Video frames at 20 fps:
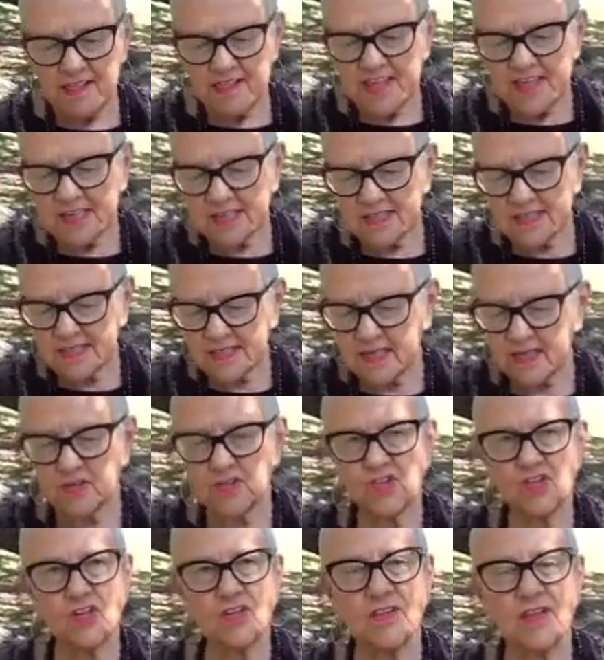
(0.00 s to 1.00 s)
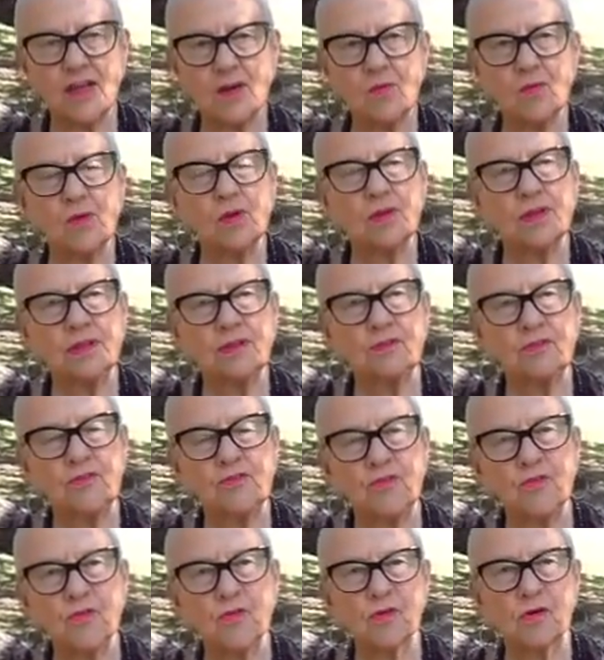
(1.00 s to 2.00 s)
The intention then will
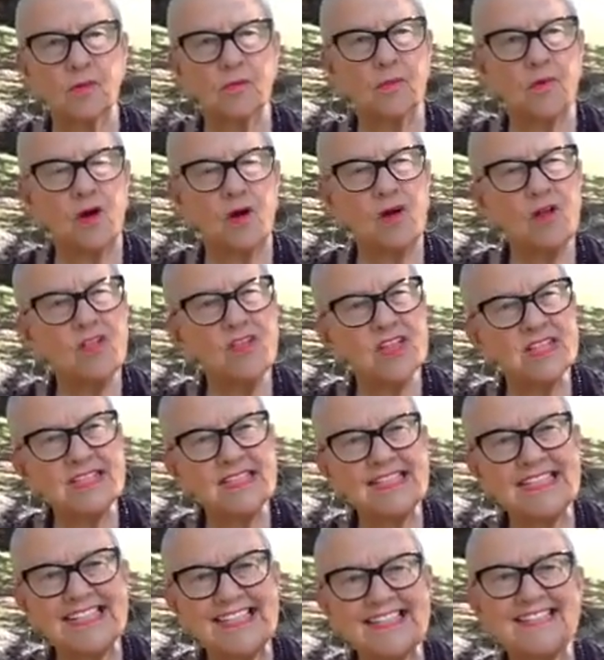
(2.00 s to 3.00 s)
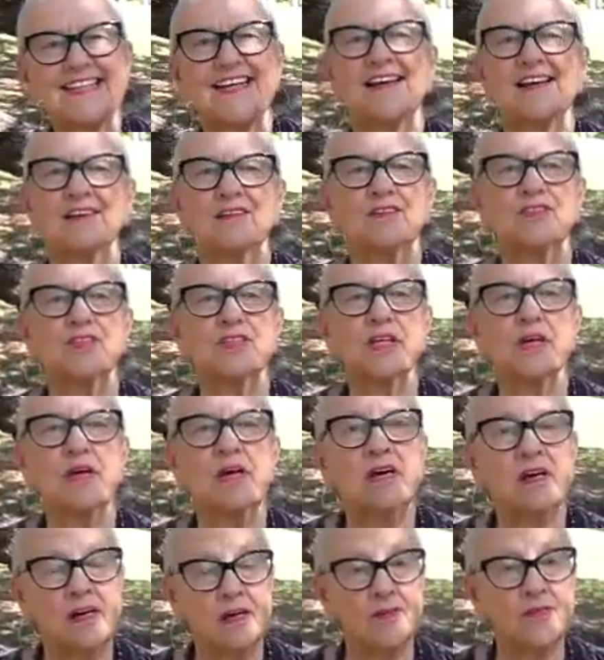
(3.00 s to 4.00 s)
inform all the details
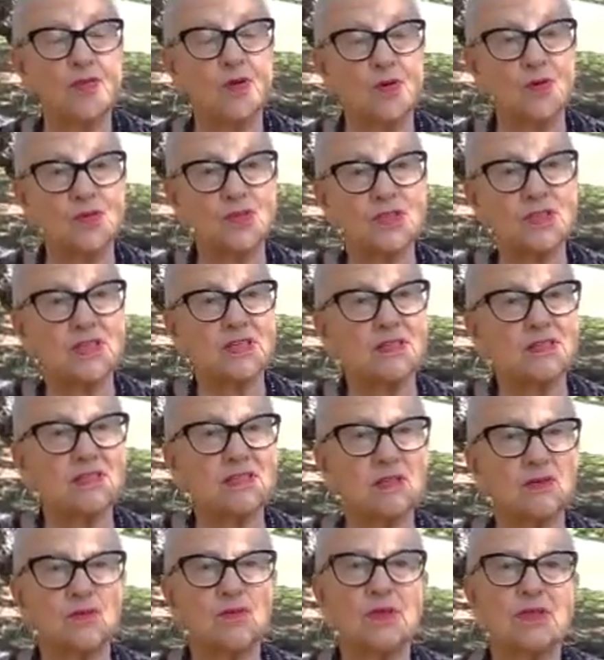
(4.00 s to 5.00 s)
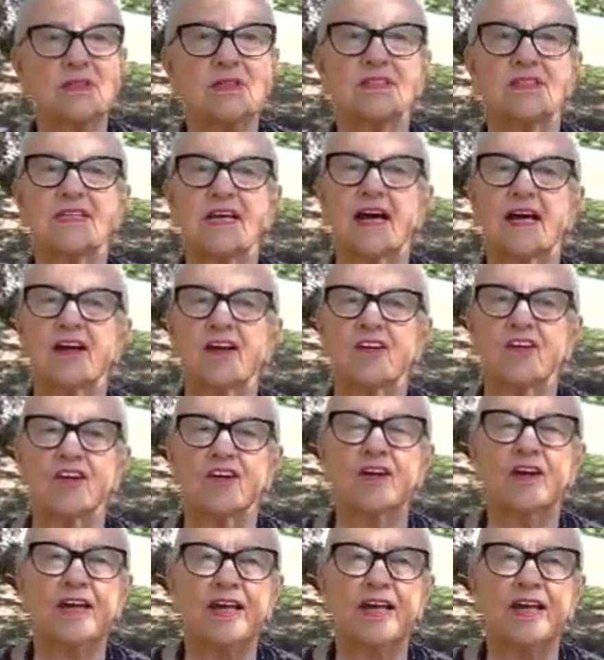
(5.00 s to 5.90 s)
of those things that we desire.